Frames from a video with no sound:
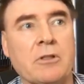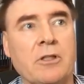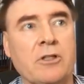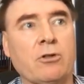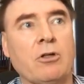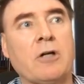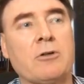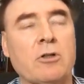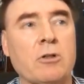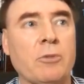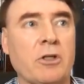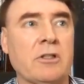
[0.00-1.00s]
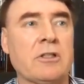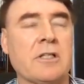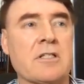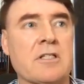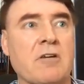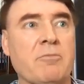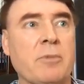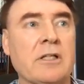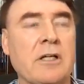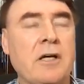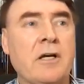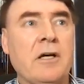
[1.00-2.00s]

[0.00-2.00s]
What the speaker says: in your local community and stuff. But